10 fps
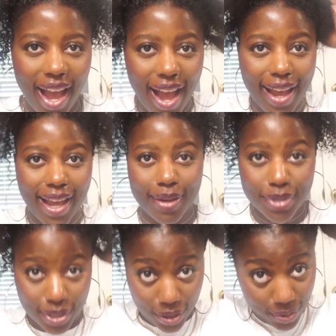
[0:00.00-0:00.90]
I
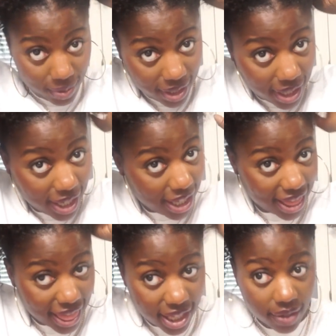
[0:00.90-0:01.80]
absolutely
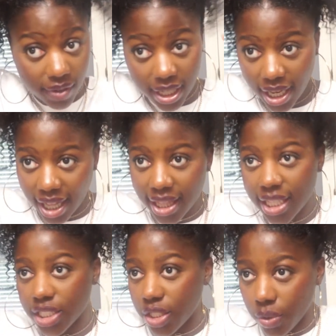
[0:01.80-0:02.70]
love it. I
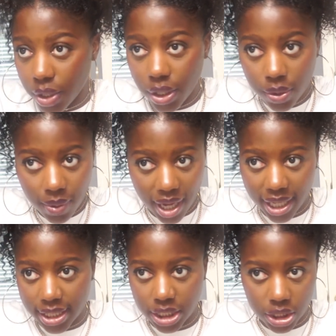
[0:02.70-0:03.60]
think it's so cute. I
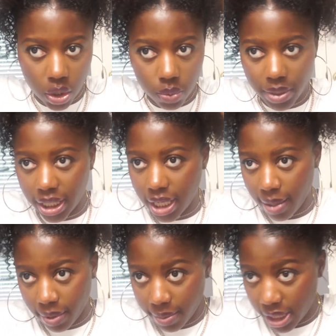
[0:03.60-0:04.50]
get so many
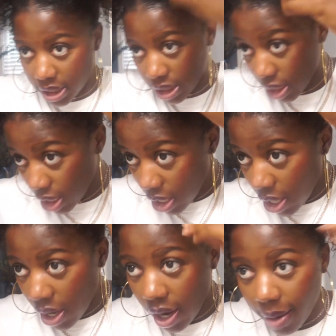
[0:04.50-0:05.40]
compliments
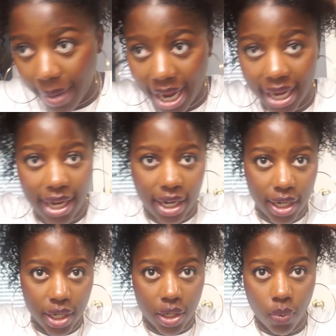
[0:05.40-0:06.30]
on my
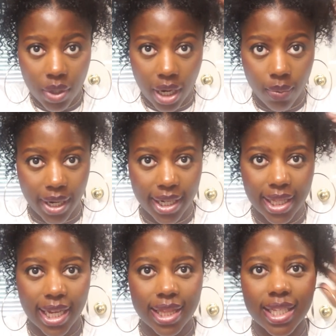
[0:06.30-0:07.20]
hair when I wear it
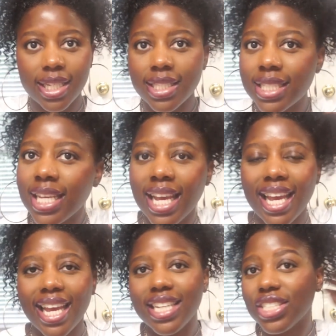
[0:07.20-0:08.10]
like this,
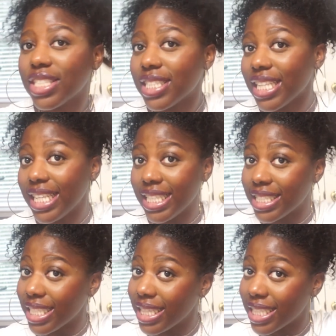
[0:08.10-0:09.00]
and it's just
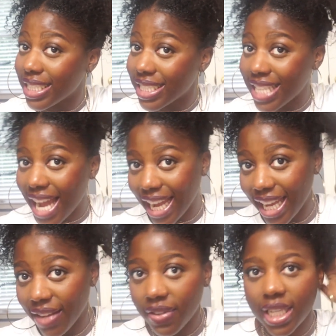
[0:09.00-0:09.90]
easy. This is not
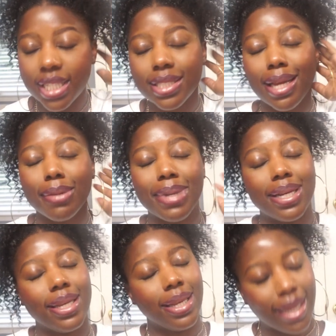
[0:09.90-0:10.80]
heavy, it's not on my
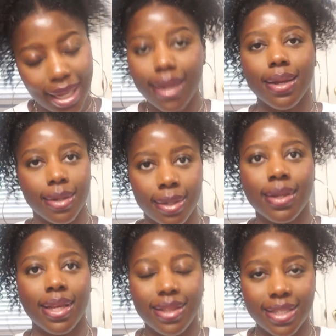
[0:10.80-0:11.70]
neck
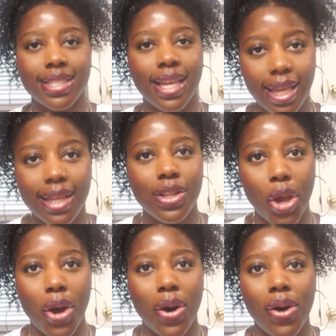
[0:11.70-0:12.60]
in this heat,
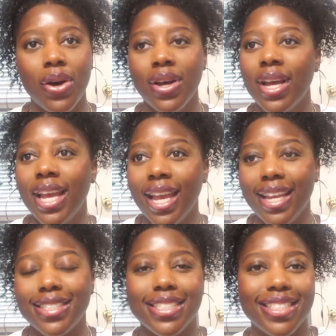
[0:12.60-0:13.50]
y'all.
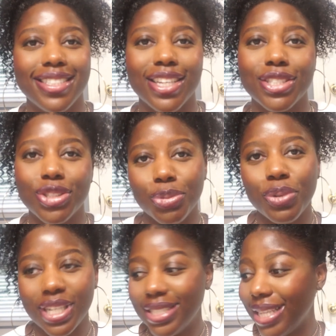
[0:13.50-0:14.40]
It's just a
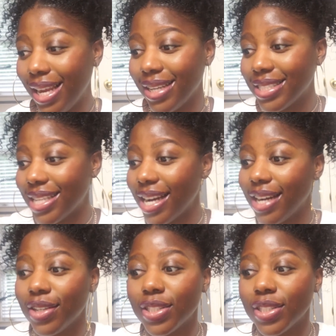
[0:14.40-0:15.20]
super easy hairstyle.